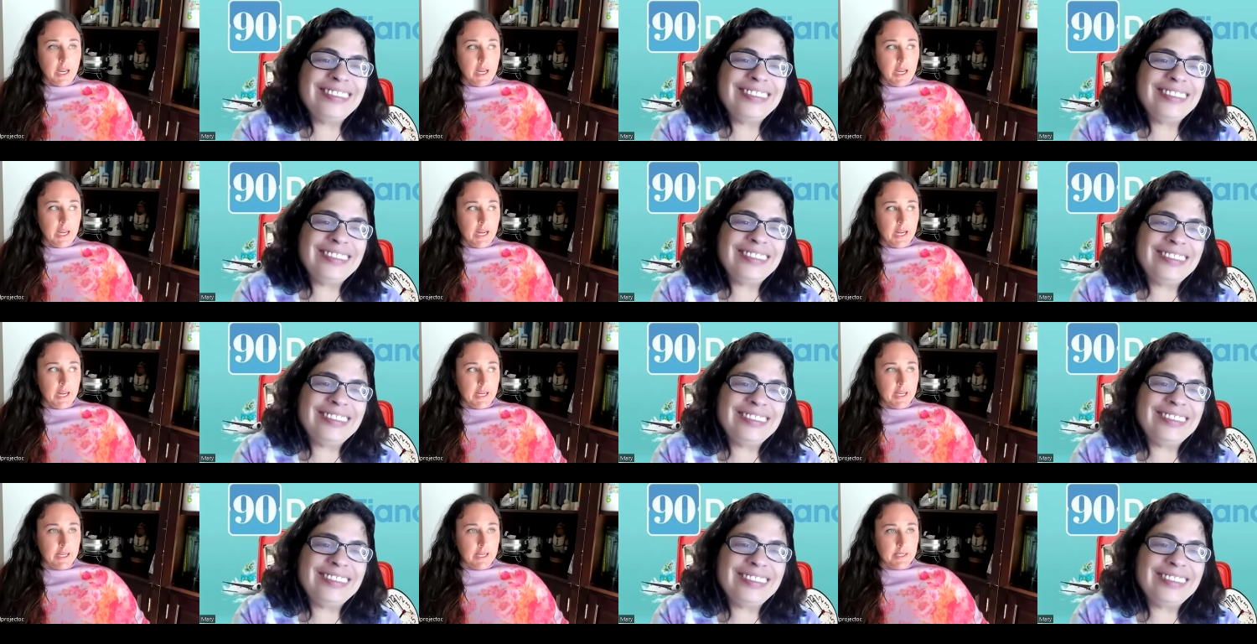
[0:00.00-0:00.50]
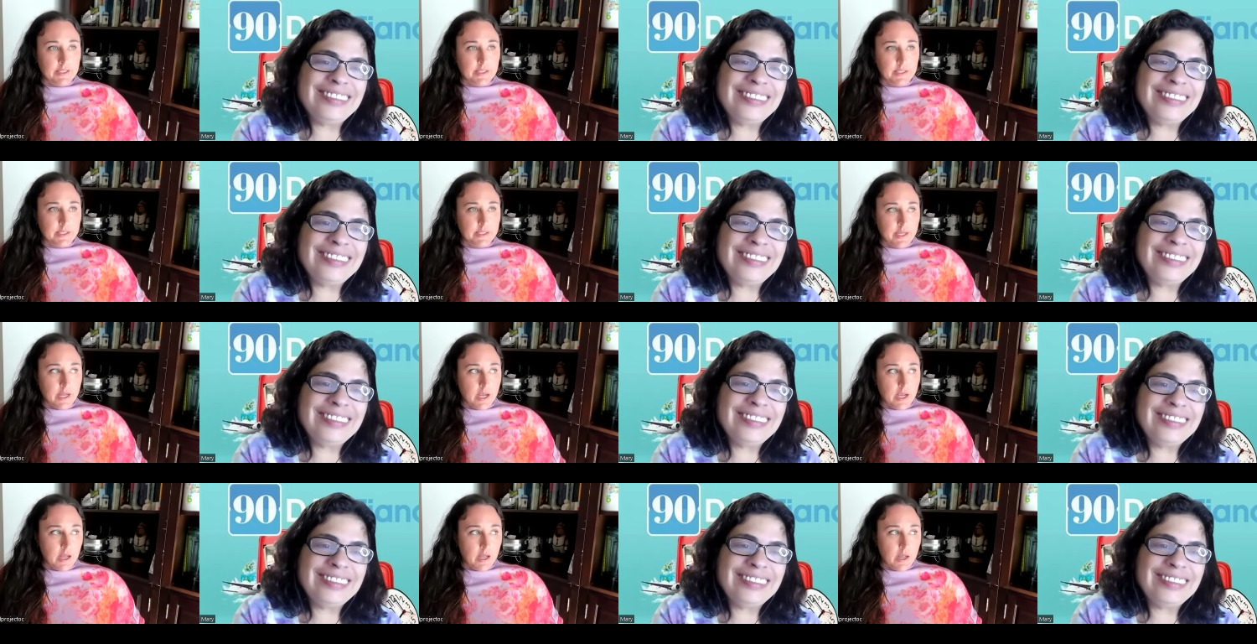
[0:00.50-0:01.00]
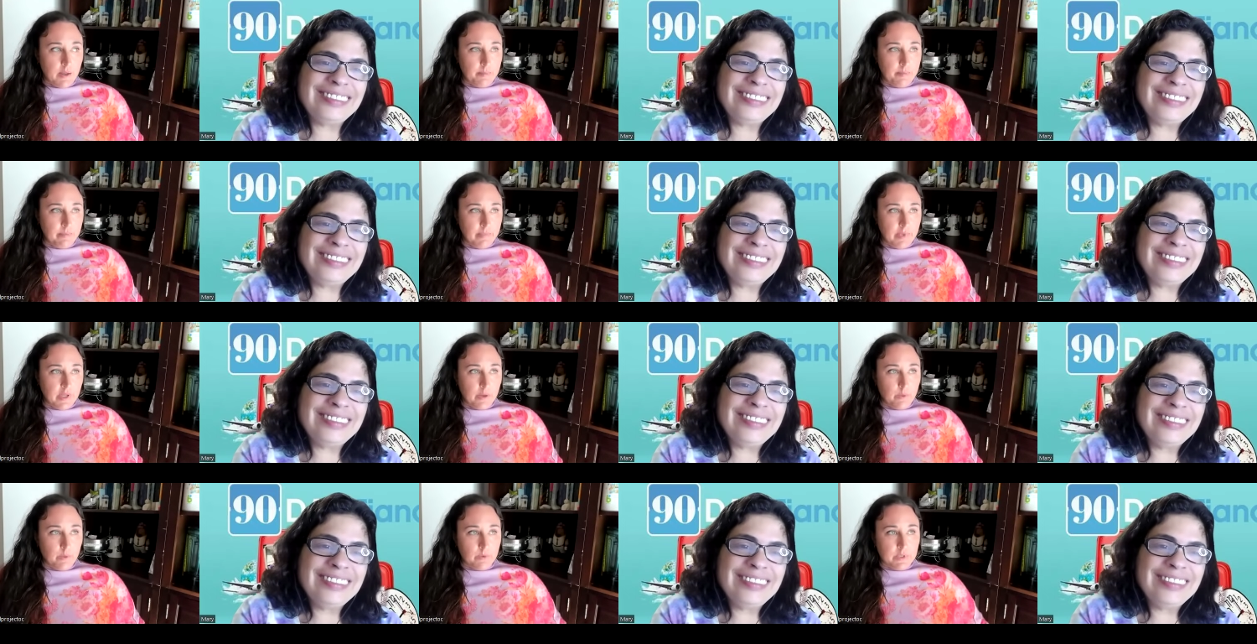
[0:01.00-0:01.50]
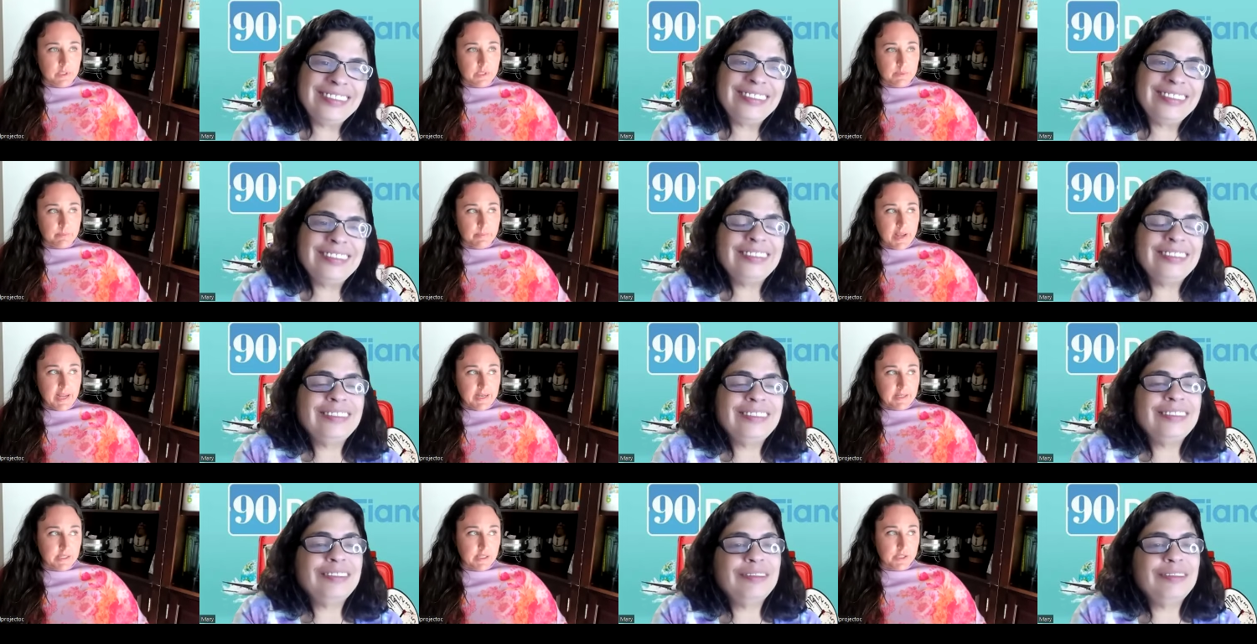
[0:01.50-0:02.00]
Speaker 1: and um it was
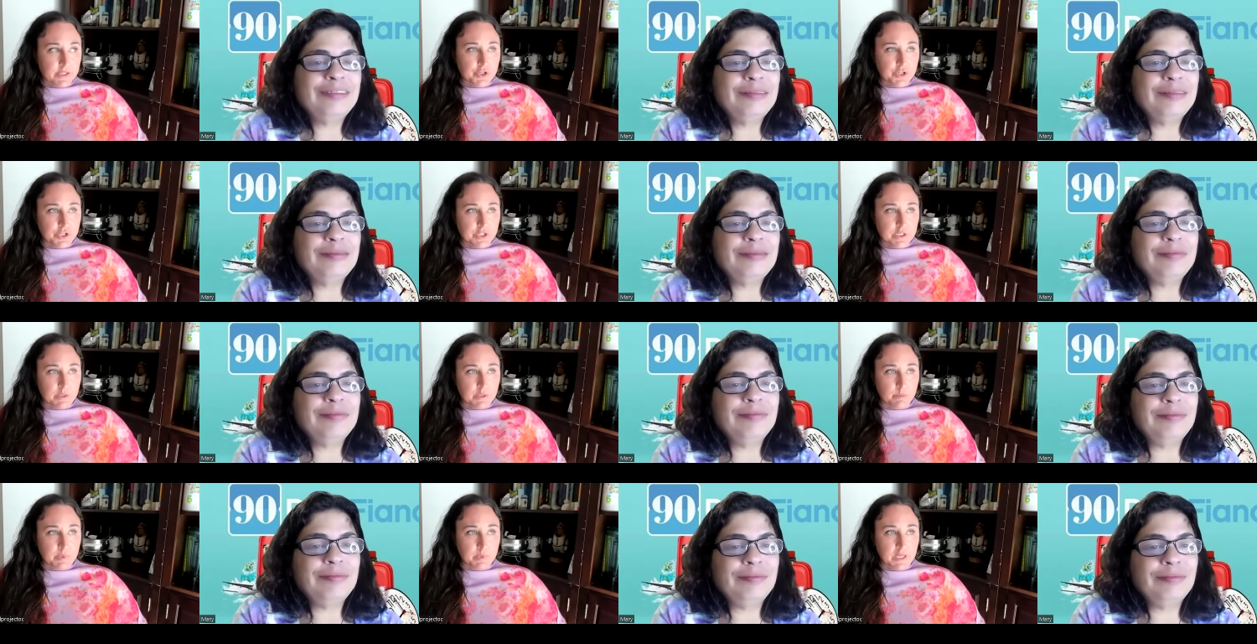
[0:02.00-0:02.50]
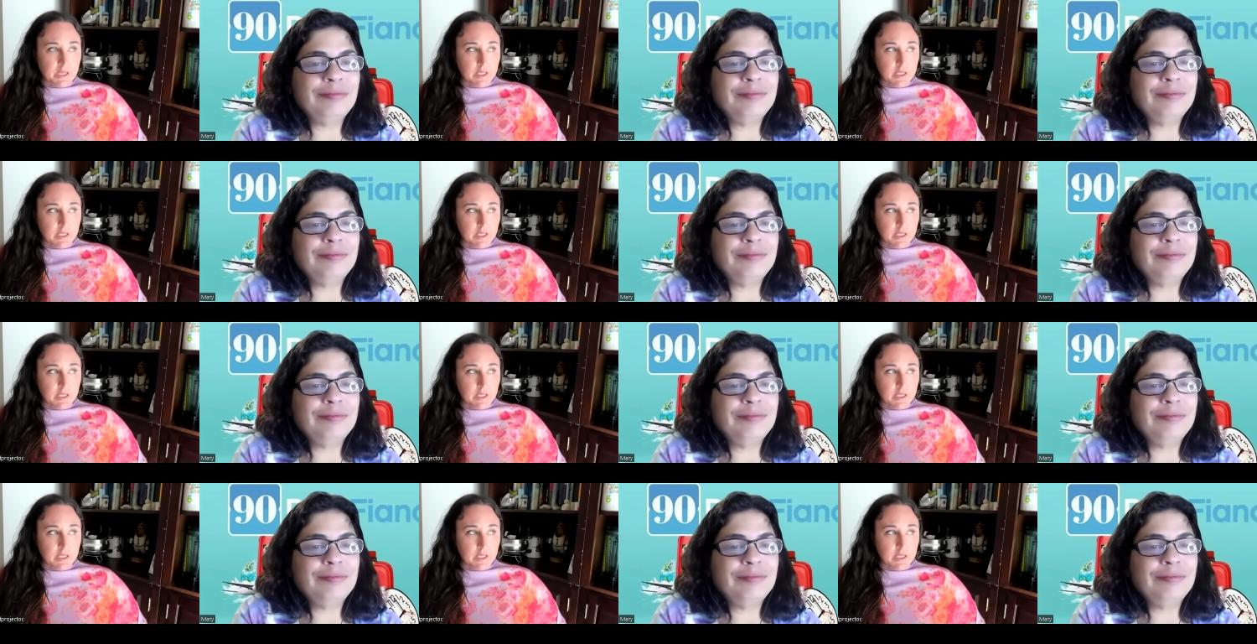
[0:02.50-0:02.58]
meant to just